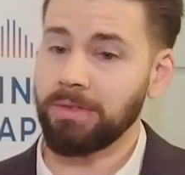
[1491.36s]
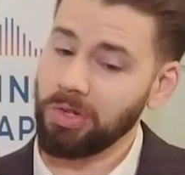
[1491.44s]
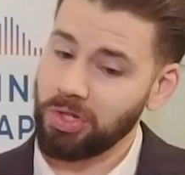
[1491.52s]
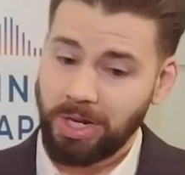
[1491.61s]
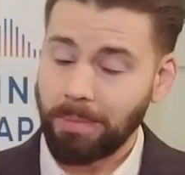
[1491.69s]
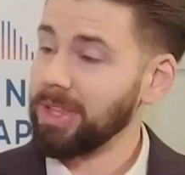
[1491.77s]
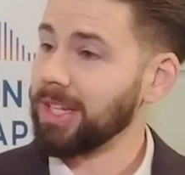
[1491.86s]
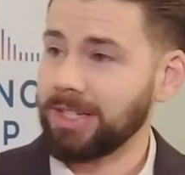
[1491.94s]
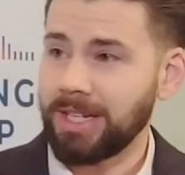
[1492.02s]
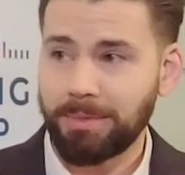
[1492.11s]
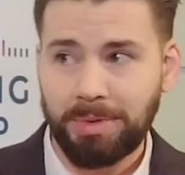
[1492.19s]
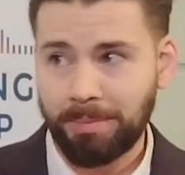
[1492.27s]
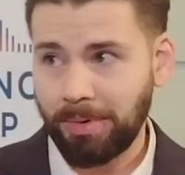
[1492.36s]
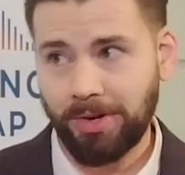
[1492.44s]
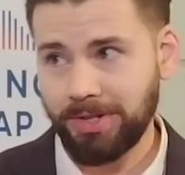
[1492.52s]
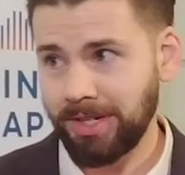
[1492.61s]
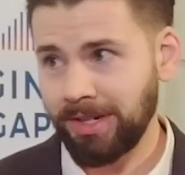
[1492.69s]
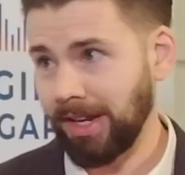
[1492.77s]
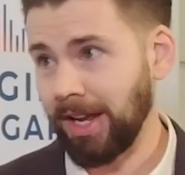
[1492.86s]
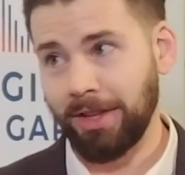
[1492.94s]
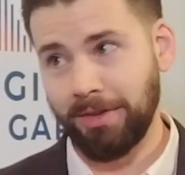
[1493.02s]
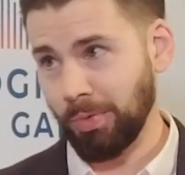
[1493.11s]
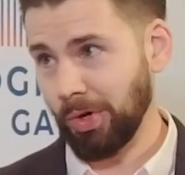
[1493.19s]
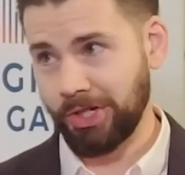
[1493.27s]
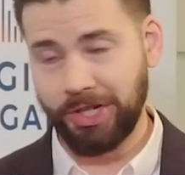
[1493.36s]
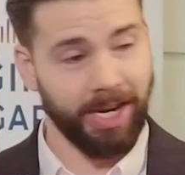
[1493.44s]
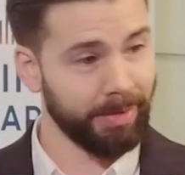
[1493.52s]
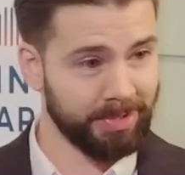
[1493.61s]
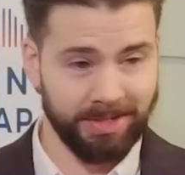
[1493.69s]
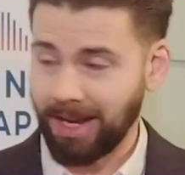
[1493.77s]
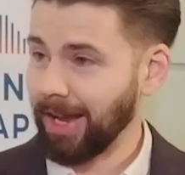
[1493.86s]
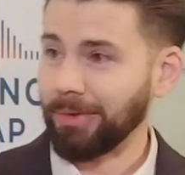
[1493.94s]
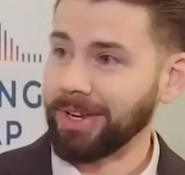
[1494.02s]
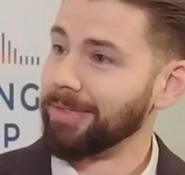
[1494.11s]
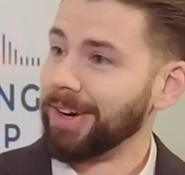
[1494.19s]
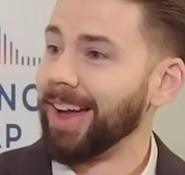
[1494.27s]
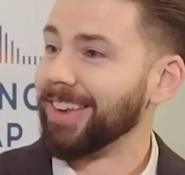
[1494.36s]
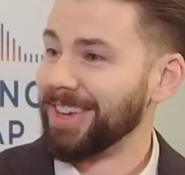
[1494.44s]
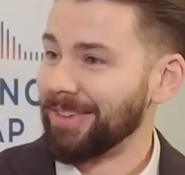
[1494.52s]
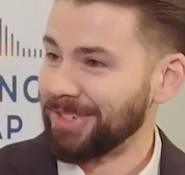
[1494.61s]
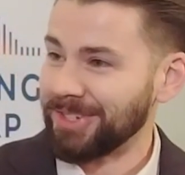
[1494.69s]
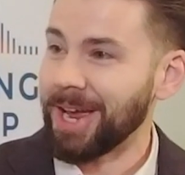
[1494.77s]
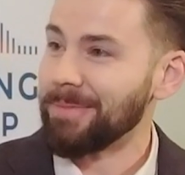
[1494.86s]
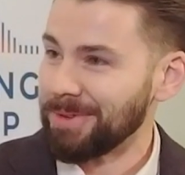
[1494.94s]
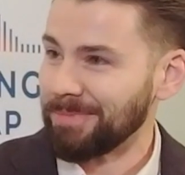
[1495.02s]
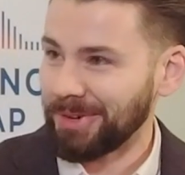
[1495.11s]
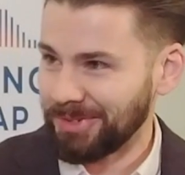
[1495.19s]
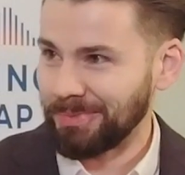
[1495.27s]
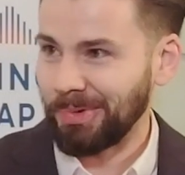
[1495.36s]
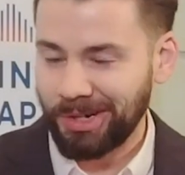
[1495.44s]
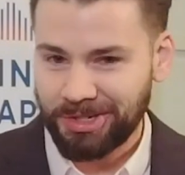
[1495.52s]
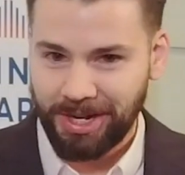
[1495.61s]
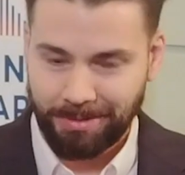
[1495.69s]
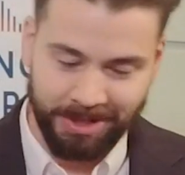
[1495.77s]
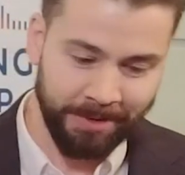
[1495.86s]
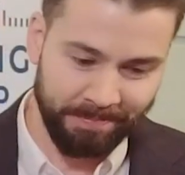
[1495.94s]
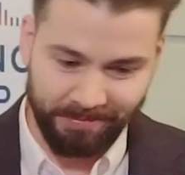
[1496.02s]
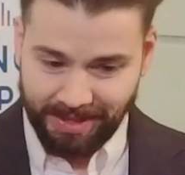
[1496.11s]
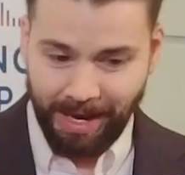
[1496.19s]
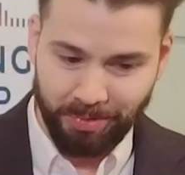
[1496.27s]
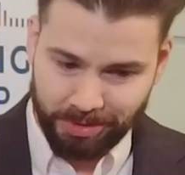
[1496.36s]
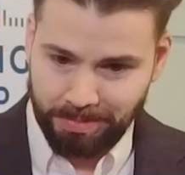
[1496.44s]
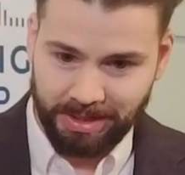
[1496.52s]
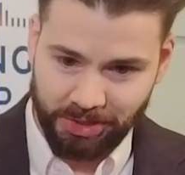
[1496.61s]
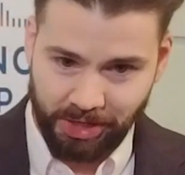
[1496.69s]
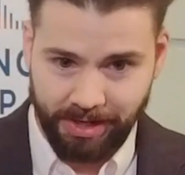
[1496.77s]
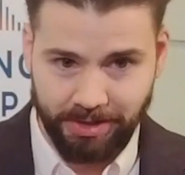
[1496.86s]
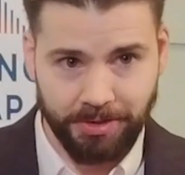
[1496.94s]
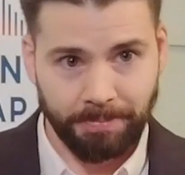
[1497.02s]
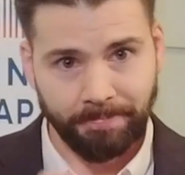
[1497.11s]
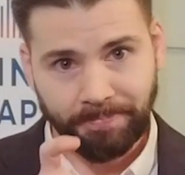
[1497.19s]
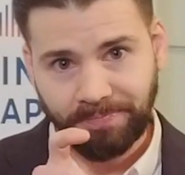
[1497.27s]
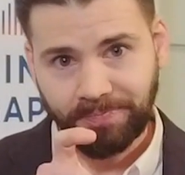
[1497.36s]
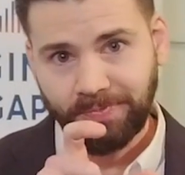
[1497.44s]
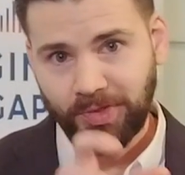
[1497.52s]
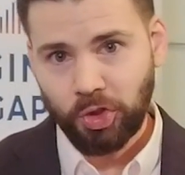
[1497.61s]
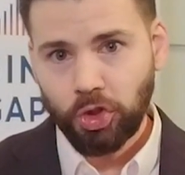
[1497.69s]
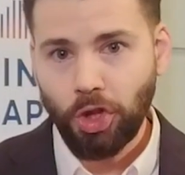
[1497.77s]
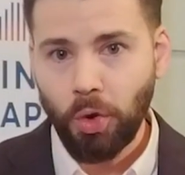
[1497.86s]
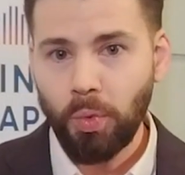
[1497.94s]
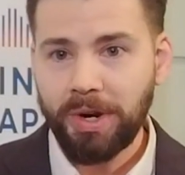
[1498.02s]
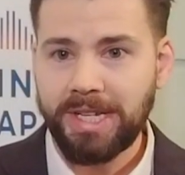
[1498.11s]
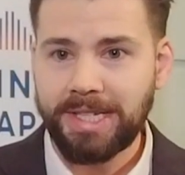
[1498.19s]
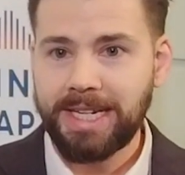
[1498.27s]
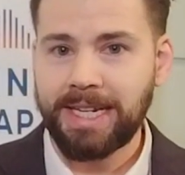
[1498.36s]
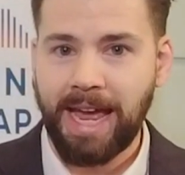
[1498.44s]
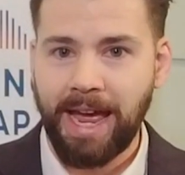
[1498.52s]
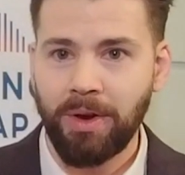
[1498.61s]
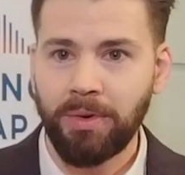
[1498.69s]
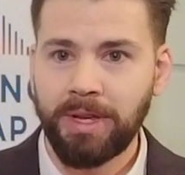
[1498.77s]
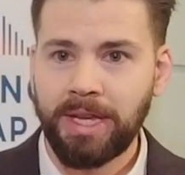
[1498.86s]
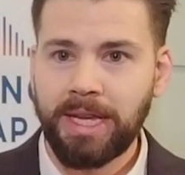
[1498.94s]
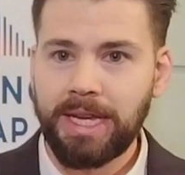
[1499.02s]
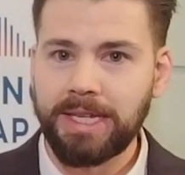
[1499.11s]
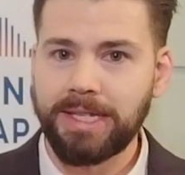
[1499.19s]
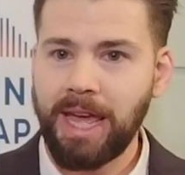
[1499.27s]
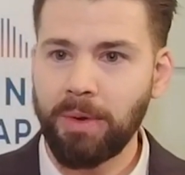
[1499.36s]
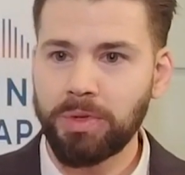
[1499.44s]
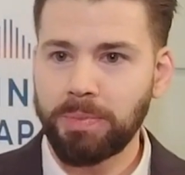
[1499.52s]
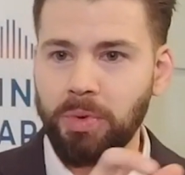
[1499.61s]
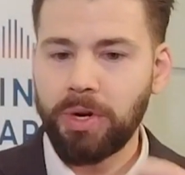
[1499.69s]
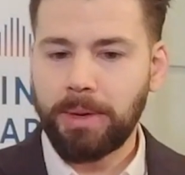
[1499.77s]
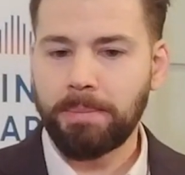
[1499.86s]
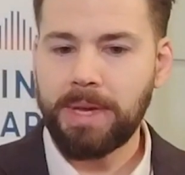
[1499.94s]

Some things need to be in person. I love workshops. I'll never stop in-person workshops. That was a big change. What I see now is that was putting